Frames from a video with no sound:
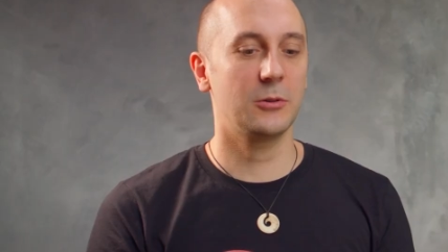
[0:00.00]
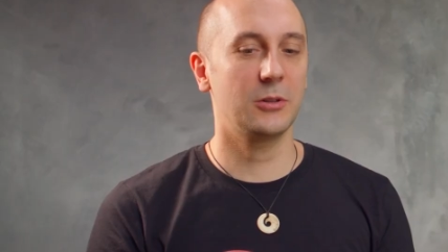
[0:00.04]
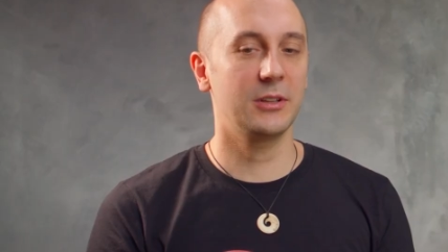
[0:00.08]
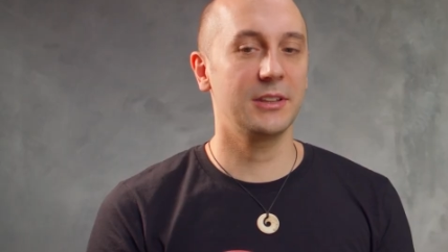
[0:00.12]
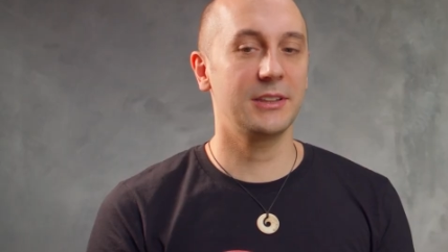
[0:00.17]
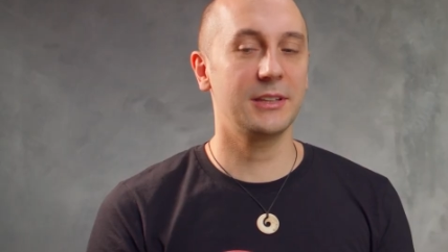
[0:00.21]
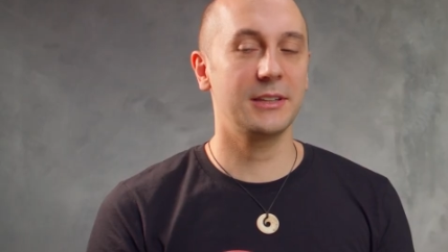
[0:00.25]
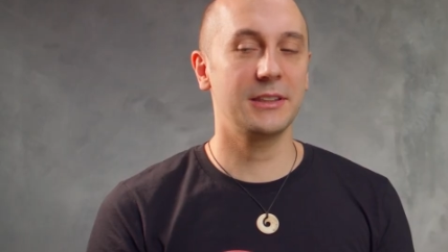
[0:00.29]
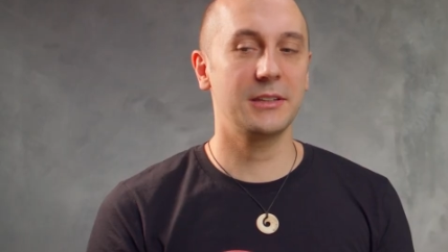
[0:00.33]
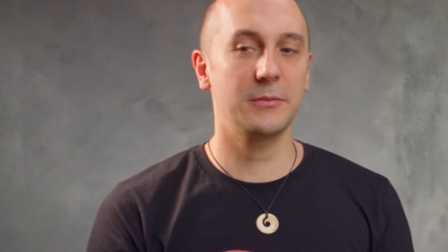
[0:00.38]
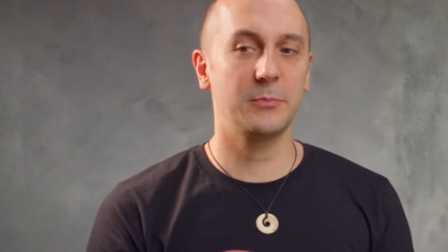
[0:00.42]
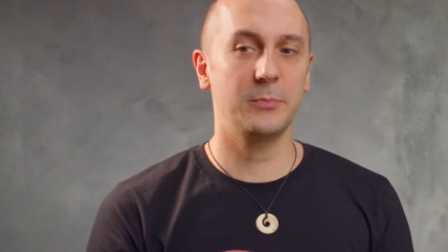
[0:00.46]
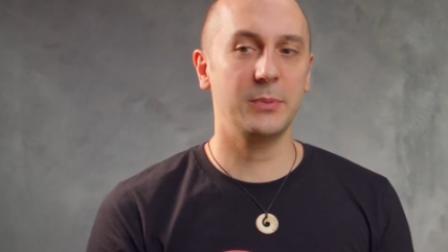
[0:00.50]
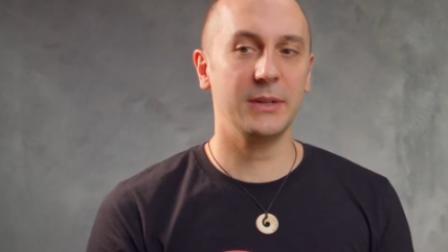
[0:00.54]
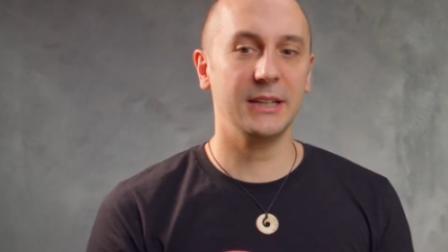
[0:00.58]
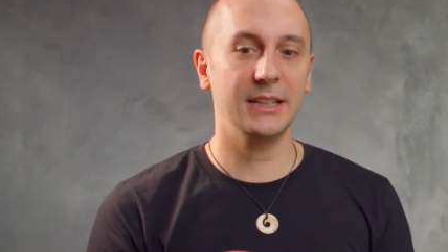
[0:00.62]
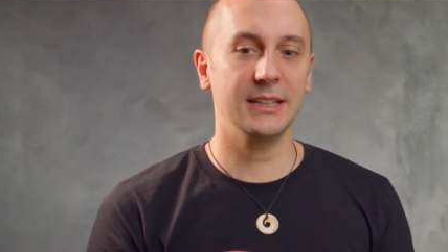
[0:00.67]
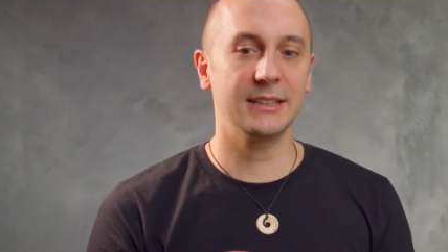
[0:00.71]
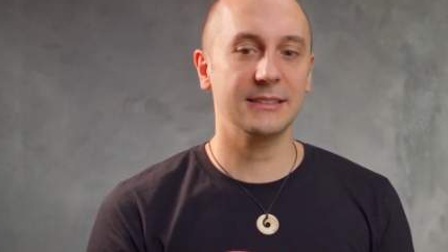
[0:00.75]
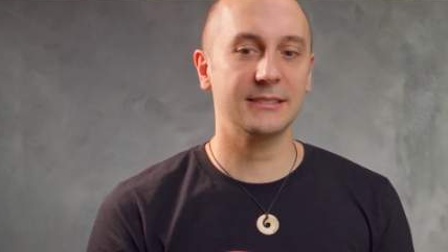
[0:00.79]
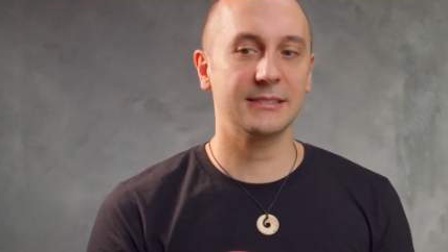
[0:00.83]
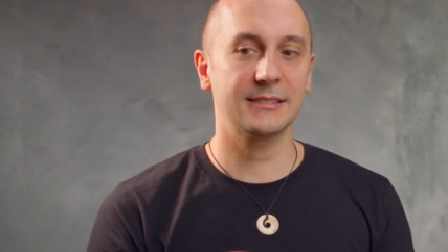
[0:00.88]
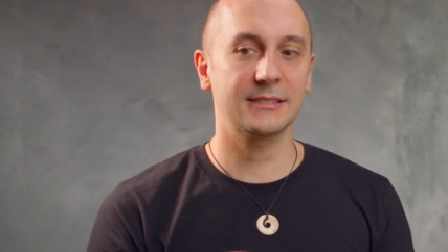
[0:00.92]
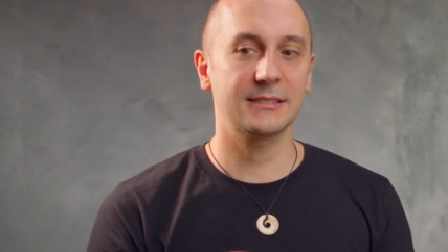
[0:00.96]
well, the
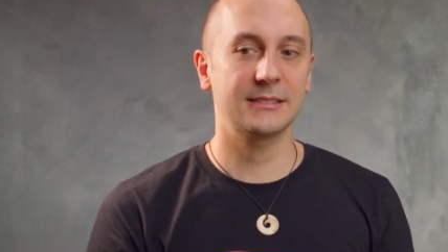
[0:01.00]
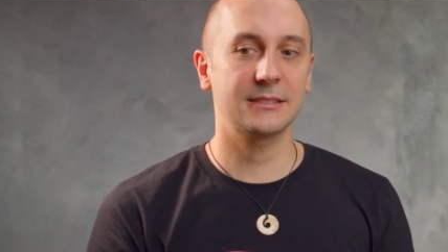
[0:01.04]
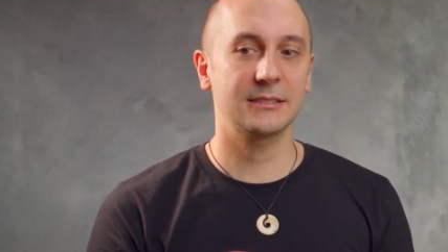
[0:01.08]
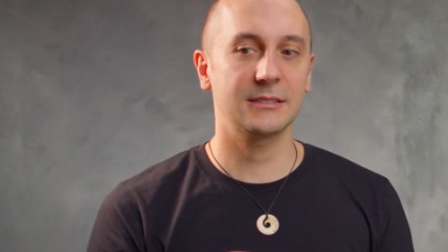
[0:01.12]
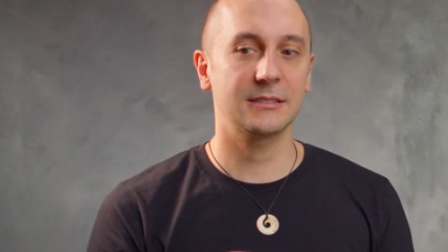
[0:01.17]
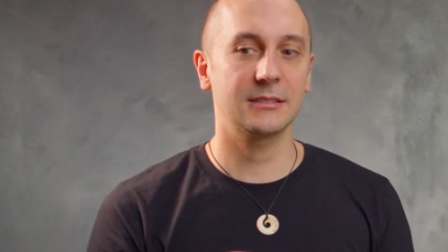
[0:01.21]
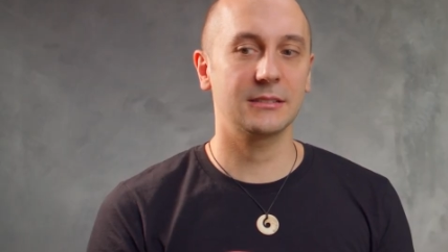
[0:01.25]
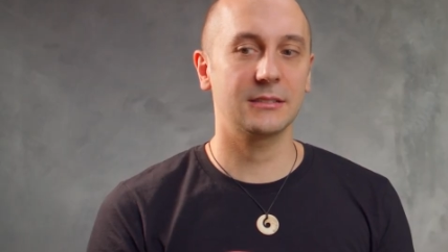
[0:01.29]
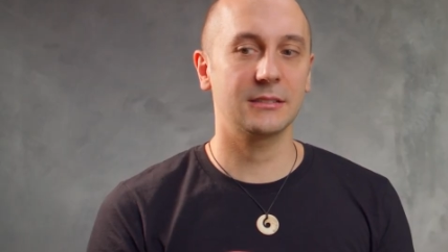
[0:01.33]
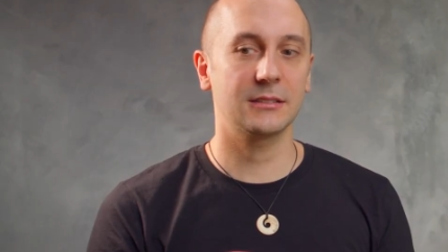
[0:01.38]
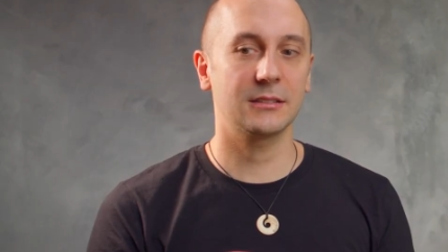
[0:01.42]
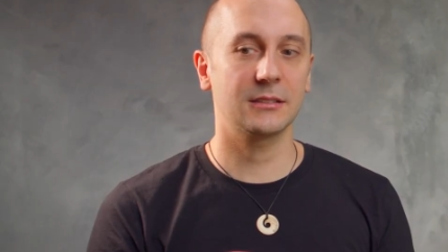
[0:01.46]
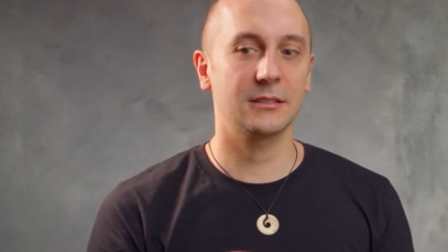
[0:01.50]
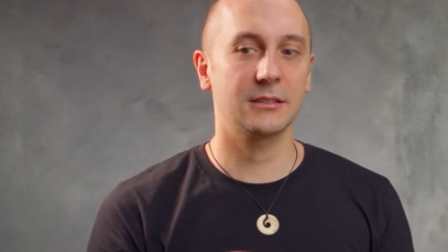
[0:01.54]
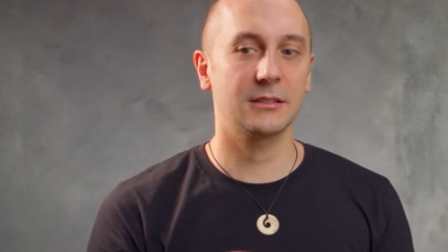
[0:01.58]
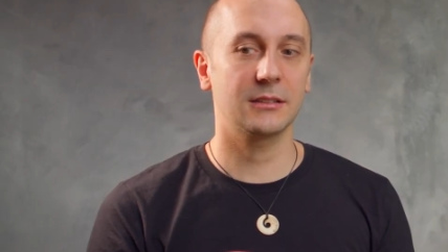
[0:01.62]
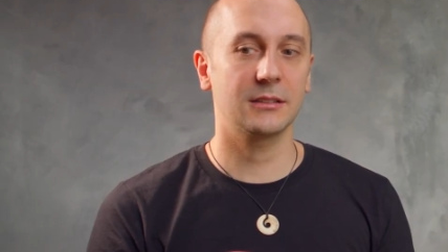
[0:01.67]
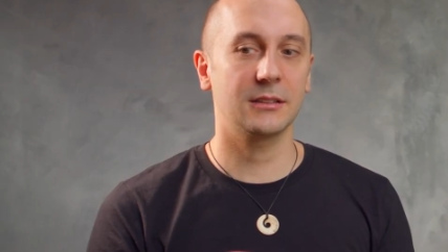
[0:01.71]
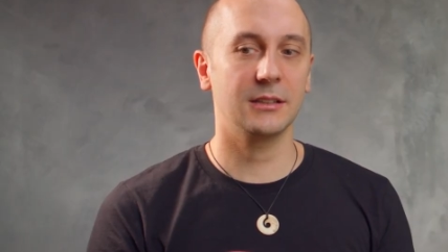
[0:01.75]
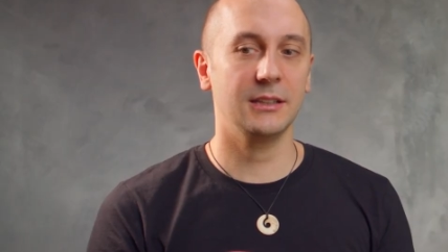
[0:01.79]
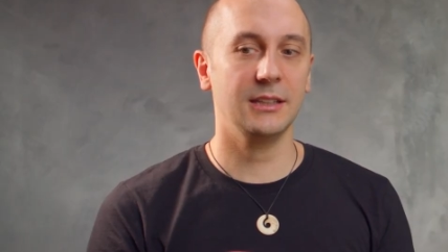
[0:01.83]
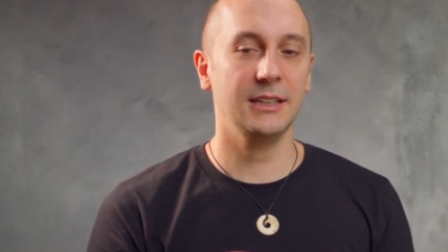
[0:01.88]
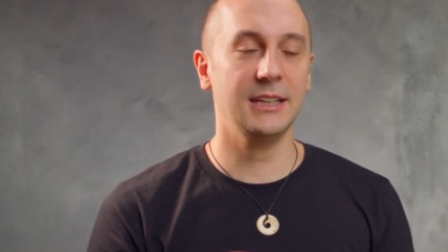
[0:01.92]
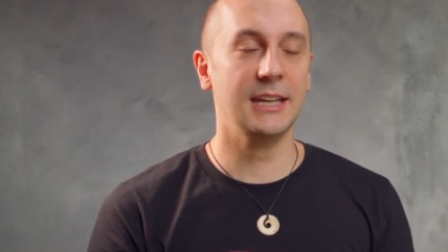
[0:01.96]
biggest
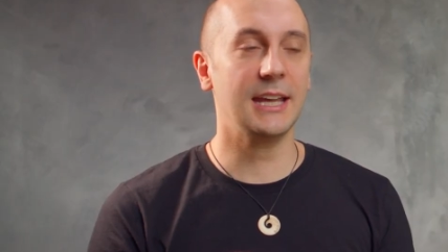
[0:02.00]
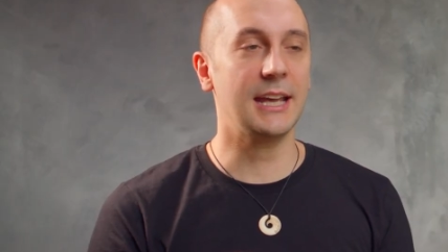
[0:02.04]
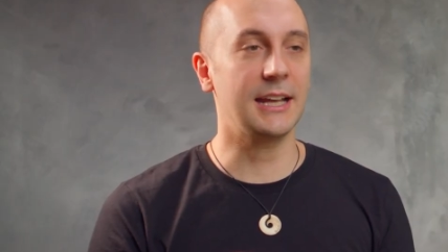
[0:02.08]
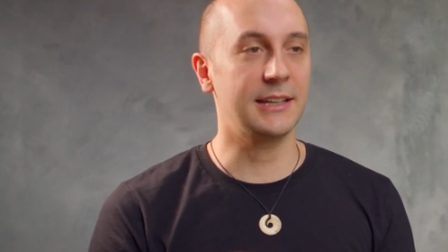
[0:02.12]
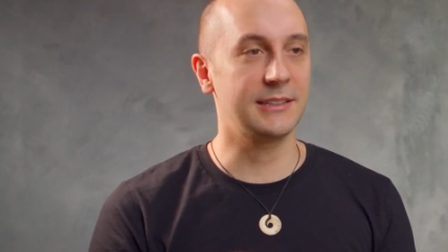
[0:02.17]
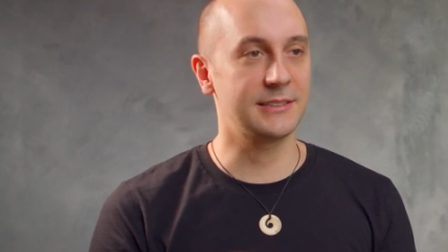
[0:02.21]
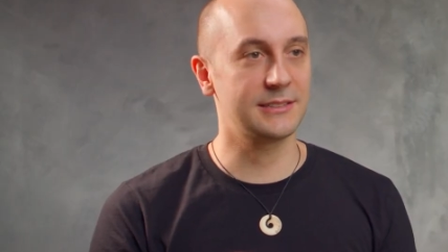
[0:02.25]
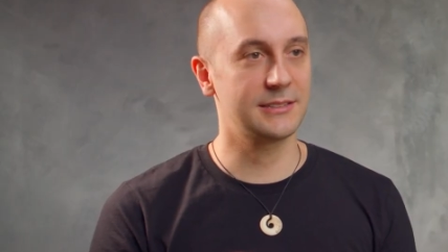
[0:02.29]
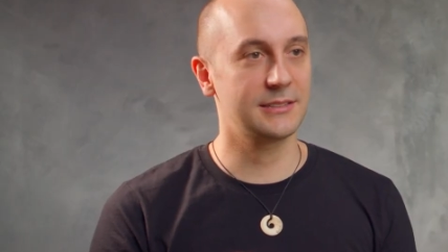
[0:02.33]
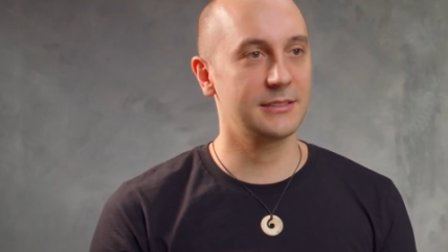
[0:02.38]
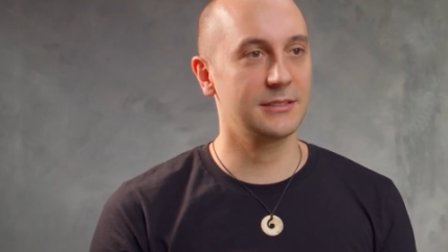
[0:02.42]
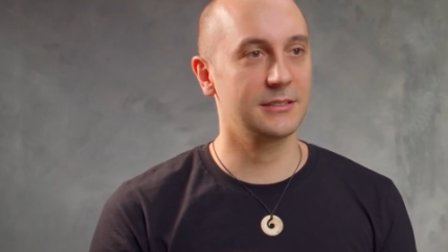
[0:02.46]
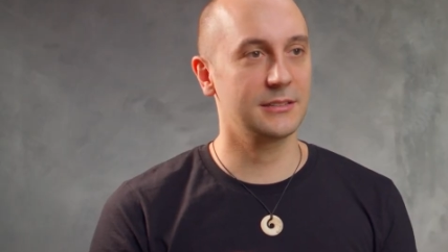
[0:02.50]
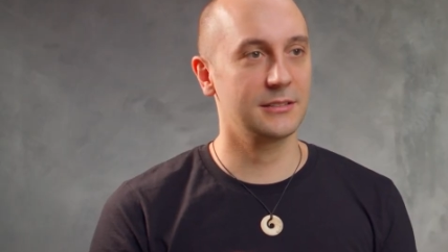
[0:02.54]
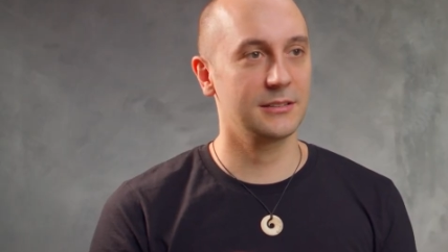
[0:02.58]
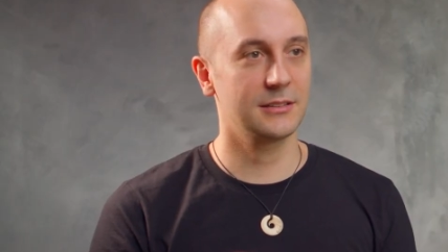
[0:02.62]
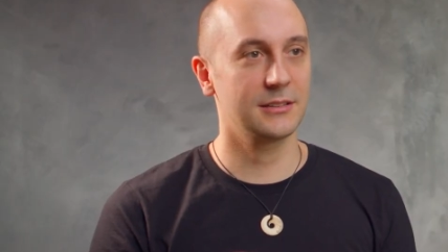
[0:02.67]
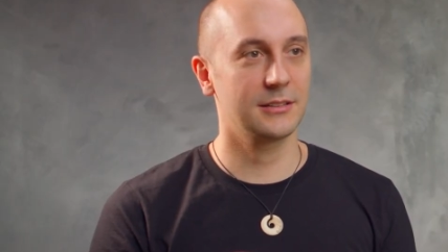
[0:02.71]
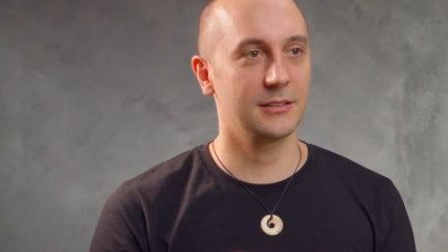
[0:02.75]
yet